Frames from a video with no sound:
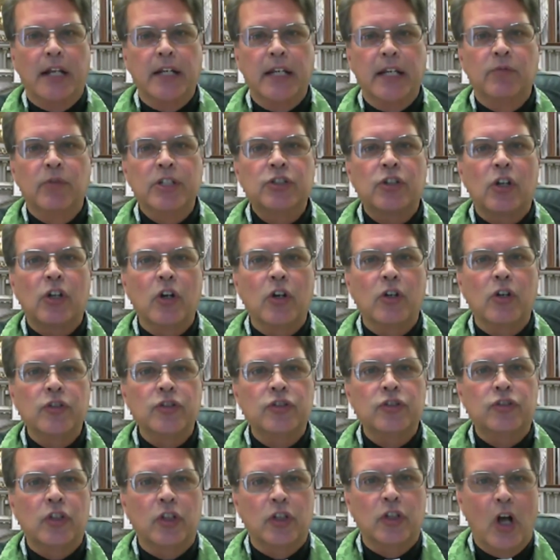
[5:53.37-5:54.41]
It
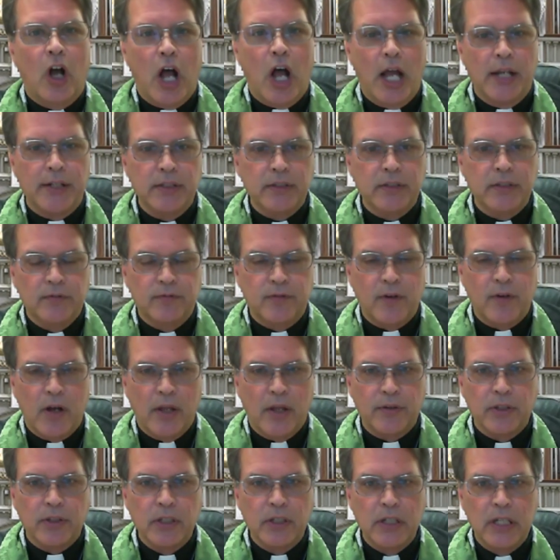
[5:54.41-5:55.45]
returns to God,
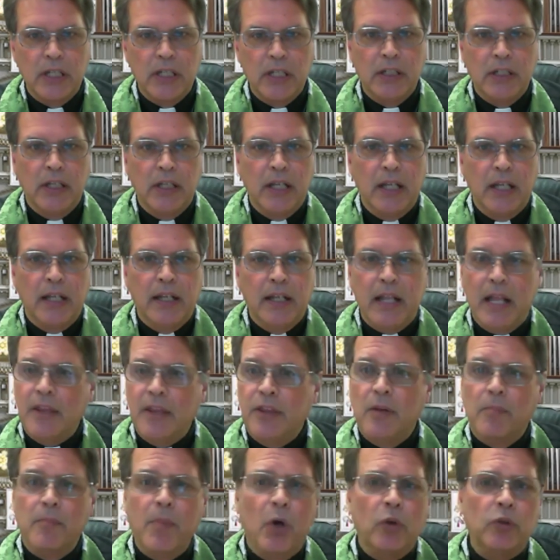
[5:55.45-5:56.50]
Father.
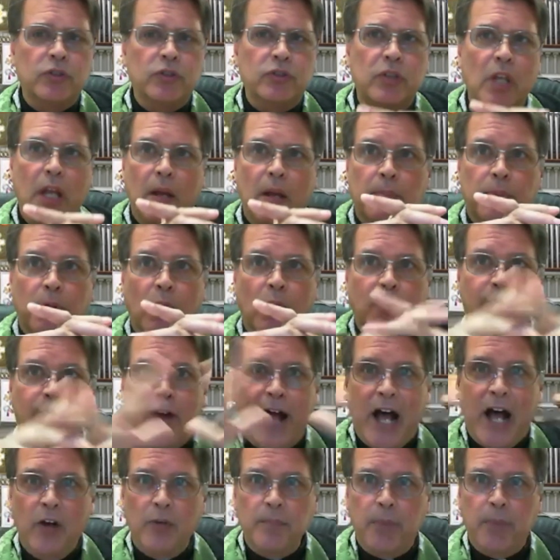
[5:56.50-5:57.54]
The most
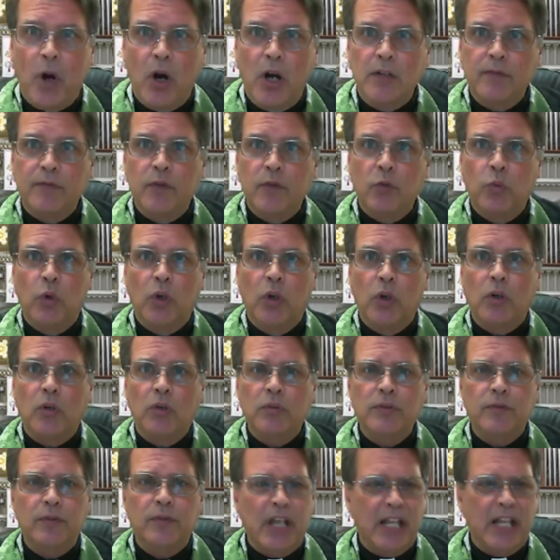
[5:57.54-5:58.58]
profound part of the
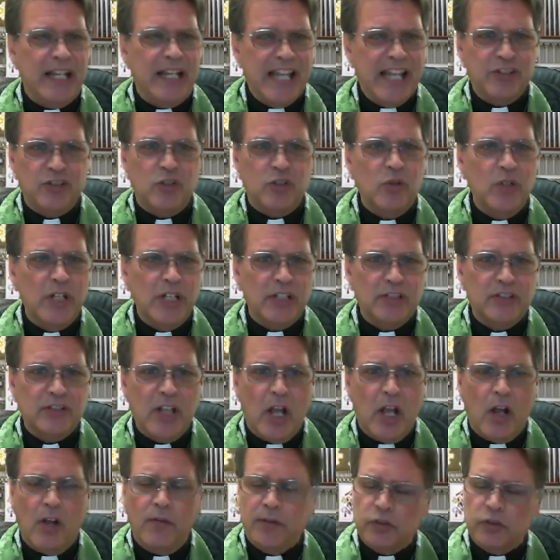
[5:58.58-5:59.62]
world, history
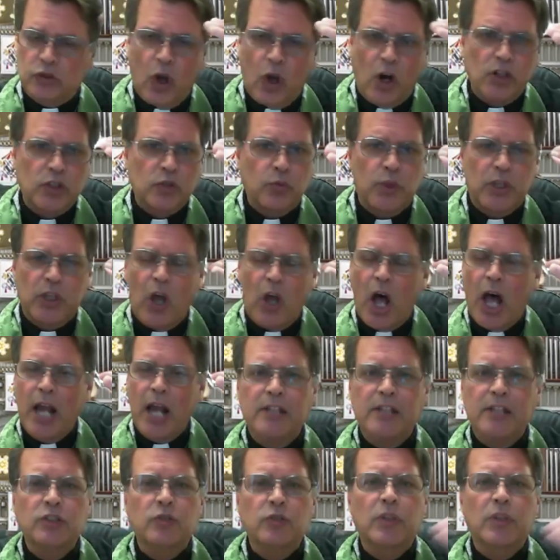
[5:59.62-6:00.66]
itself, starts with God,
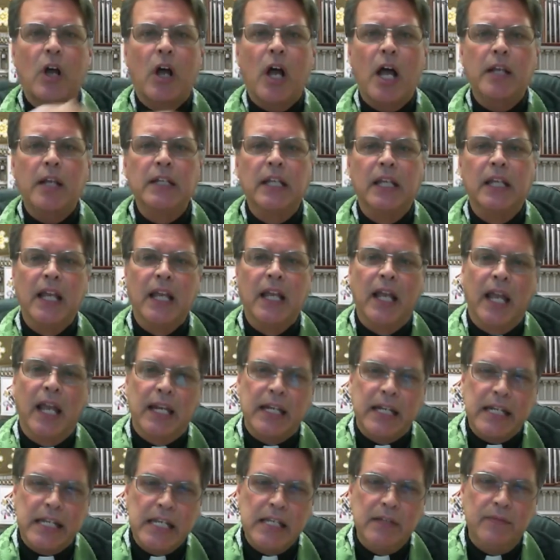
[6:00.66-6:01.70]
with God, and
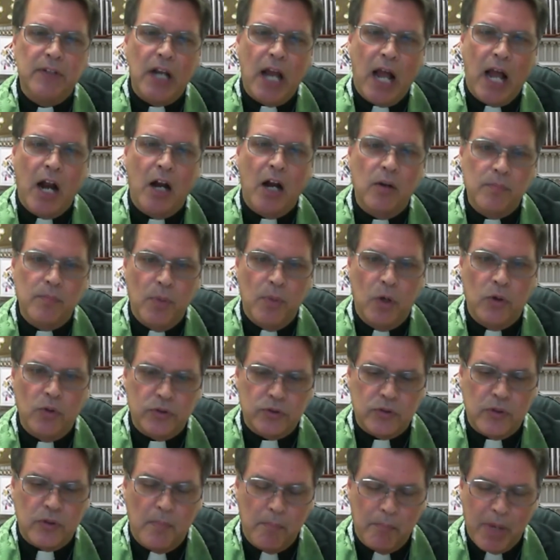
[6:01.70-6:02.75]
even our
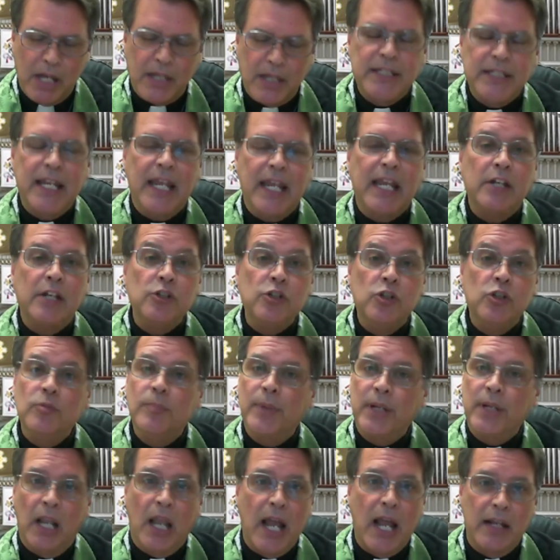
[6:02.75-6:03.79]
most mundane human
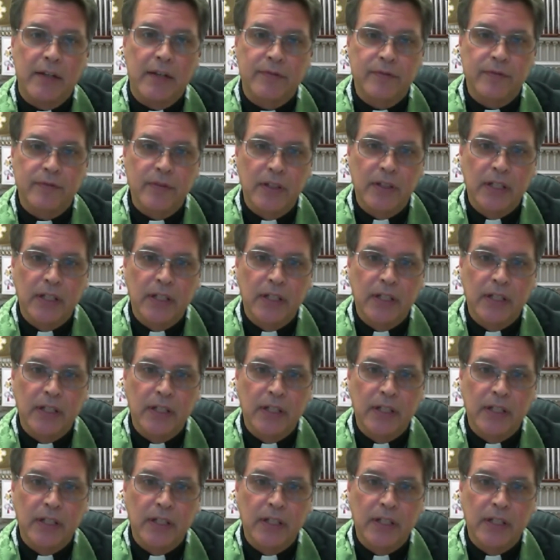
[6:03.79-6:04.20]
life.